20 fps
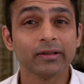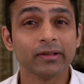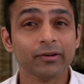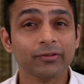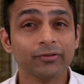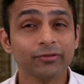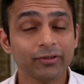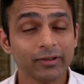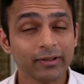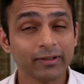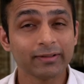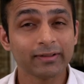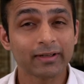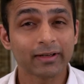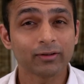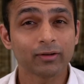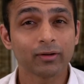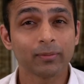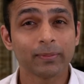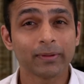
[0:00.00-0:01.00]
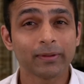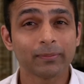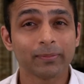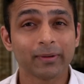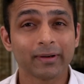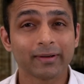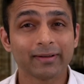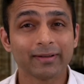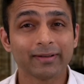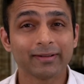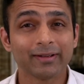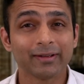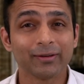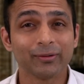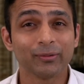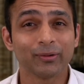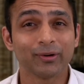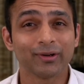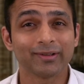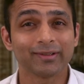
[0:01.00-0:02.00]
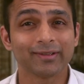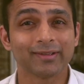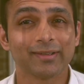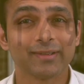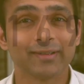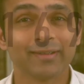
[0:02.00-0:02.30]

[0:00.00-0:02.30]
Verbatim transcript: The first ectopic pregnancy was